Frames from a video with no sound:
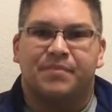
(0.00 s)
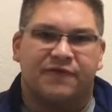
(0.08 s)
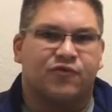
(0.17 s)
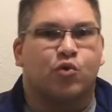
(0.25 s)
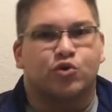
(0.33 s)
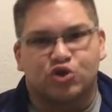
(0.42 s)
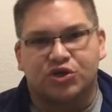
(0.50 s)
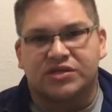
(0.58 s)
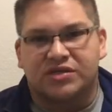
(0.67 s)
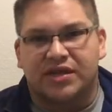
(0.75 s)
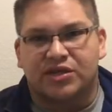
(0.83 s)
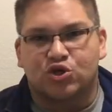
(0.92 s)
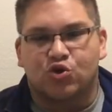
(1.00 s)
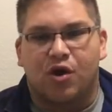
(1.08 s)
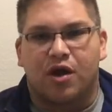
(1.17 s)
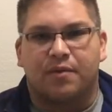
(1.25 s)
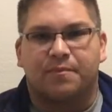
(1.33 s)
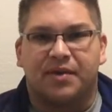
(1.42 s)
But of course, she stayed
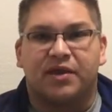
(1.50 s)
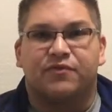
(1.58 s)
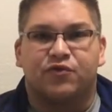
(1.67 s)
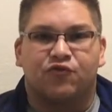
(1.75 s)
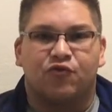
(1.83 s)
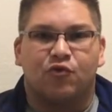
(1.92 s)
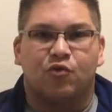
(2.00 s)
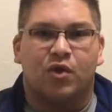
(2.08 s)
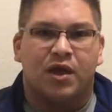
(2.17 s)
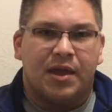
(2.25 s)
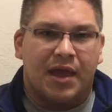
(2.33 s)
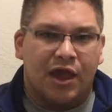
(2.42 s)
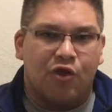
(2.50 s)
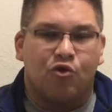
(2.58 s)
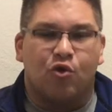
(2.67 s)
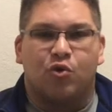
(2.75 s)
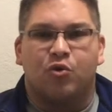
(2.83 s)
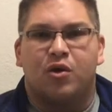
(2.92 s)
strong, being the true
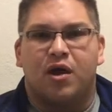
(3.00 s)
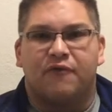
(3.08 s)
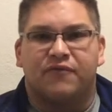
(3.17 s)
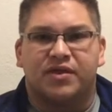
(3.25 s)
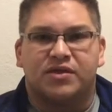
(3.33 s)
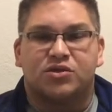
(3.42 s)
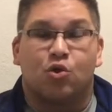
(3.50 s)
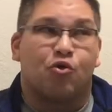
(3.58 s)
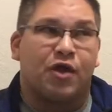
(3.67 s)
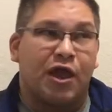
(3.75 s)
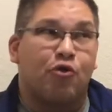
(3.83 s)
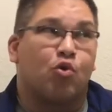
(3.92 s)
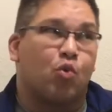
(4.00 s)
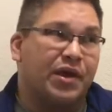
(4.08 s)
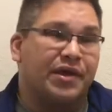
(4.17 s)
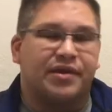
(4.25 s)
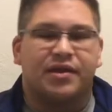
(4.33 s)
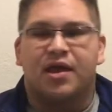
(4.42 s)
hero of this, or
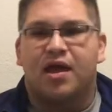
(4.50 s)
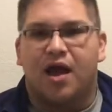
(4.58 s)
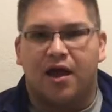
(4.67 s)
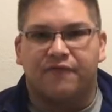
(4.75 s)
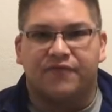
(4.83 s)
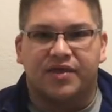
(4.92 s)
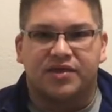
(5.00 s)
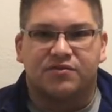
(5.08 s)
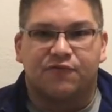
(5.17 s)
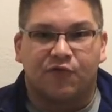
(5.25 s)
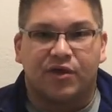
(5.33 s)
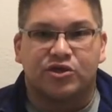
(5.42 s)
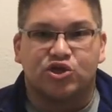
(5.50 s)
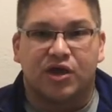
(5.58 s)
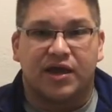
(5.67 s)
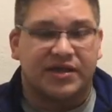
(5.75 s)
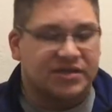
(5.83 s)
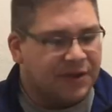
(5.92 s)
heroine of this
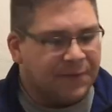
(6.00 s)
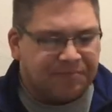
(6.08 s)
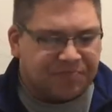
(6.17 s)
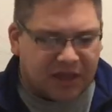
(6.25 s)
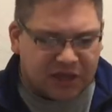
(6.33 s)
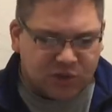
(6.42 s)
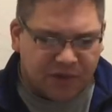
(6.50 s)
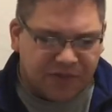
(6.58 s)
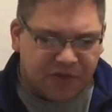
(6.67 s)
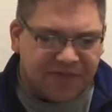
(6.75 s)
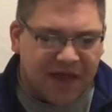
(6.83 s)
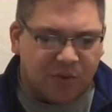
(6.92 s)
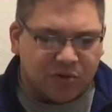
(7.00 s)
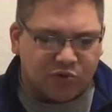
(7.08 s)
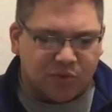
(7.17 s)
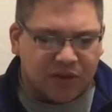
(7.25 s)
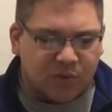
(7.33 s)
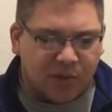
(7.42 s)
franchise. So I thought that was
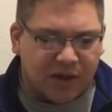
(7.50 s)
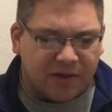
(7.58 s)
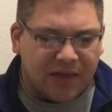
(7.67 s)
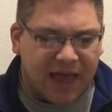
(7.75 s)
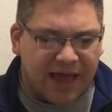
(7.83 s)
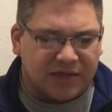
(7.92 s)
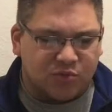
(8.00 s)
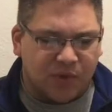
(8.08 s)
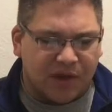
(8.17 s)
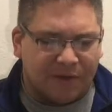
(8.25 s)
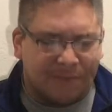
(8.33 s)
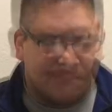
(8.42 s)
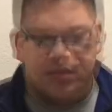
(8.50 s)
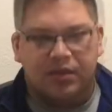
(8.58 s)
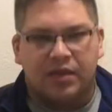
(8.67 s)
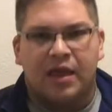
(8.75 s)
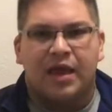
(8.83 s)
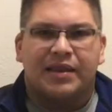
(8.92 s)
really well as well.
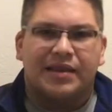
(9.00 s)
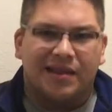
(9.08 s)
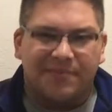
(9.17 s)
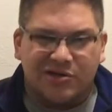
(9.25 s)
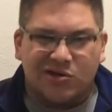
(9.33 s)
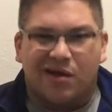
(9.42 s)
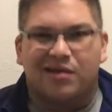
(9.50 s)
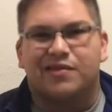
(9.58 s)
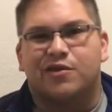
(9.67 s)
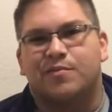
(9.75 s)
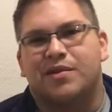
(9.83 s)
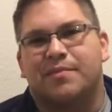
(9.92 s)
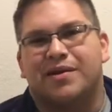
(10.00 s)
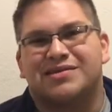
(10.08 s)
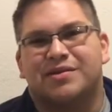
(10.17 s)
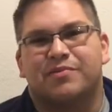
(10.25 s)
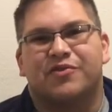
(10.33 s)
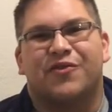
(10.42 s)
Now let me talk a little bit about
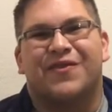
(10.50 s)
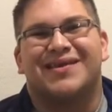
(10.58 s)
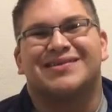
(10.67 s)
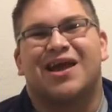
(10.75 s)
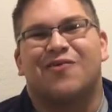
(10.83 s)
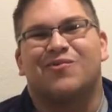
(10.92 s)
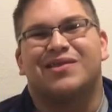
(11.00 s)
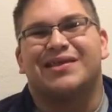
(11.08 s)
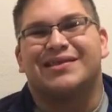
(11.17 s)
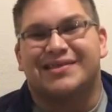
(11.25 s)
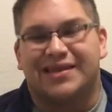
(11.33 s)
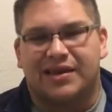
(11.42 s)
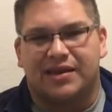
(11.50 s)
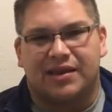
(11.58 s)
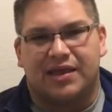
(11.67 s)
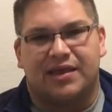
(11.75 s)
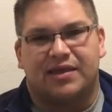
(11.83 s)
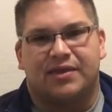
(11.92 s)
some of the things I really didn't
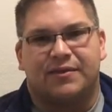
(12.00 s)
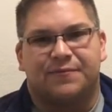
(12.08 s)
like.